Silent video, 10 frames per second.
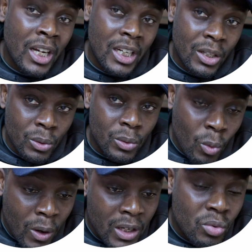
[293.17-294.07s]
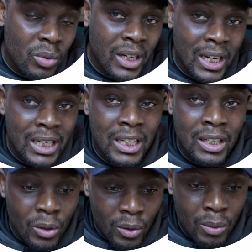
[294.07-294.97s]
they would want to get the
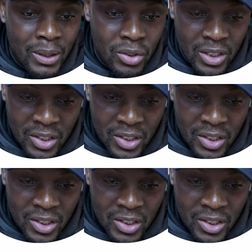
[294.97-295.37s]
documents or the